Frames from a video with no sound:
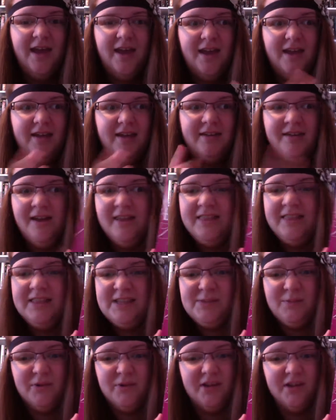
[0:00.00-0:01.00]
Not in
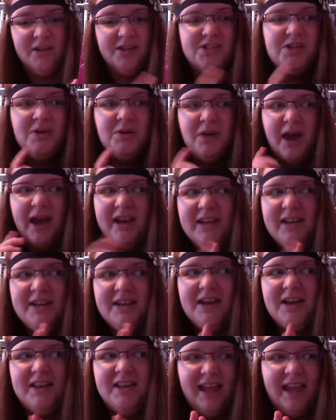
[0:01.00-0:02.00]
this book. So I did
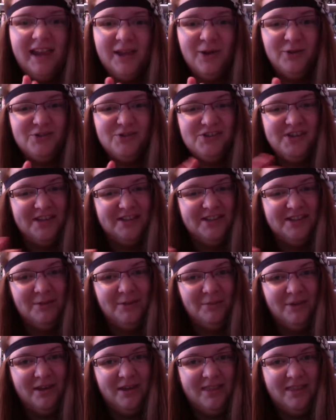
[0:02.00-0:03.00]
not like who she ended
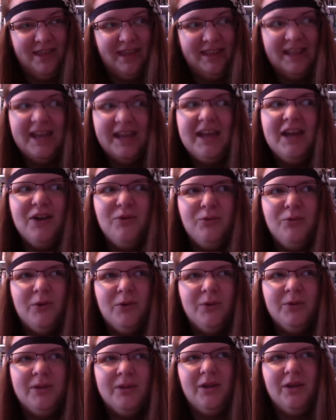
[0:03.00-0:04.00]
up with, and that kind of
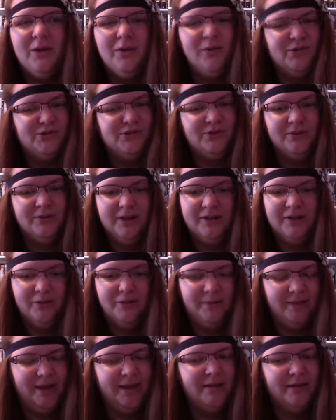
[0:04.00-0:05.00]
ruined the whole story for
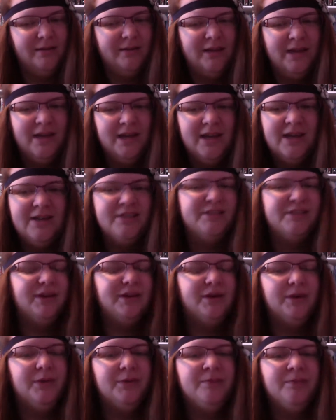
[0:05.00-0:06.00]
me.
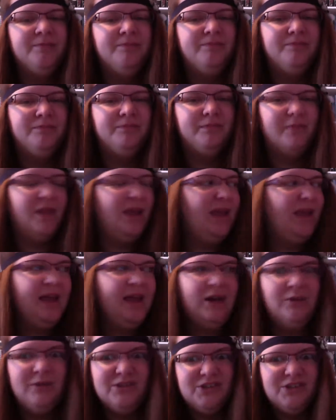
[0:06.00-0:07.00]
So I
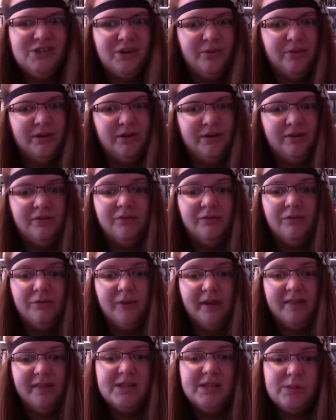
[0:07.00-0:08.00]
kind of wish I wouldn't have
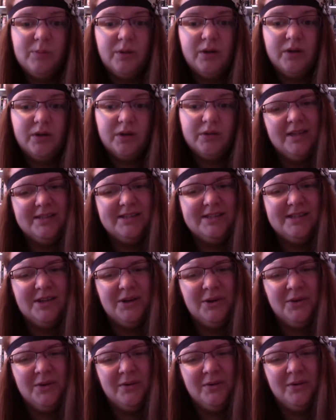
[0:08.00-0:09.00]
read this book.
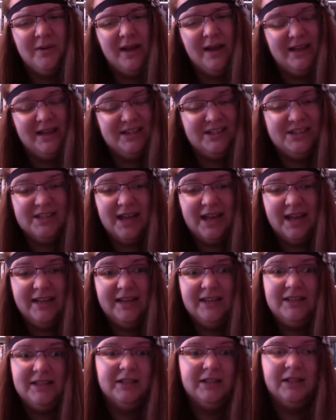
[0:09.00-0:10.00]
So I
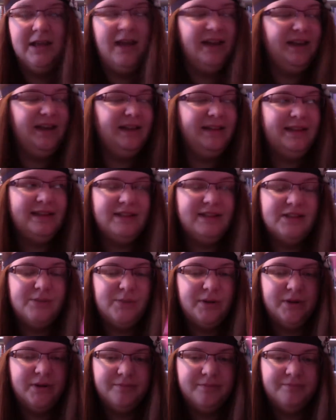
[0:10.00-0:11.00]
didn't like this
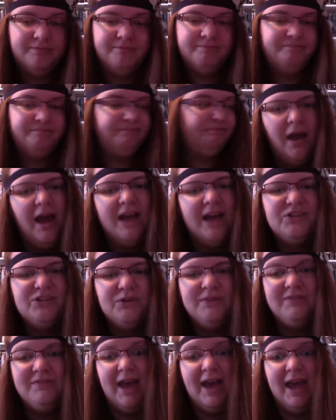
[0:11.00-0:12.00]
book. I
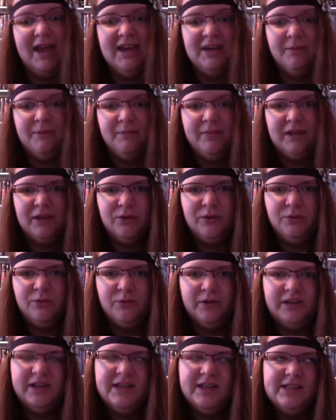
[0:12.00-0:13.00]
sort of got in a mini
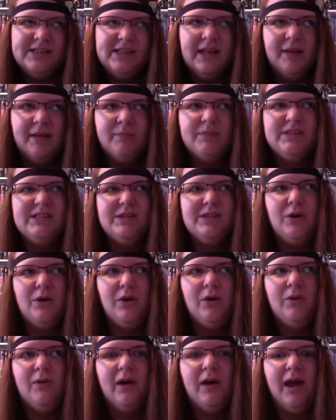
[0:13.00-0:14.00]
reading slump,
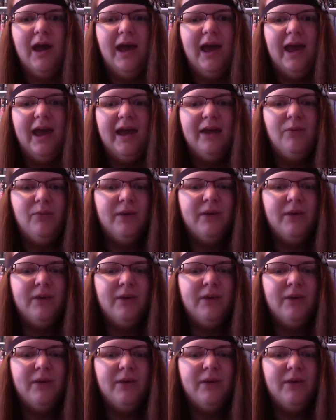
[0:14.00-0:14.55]
so I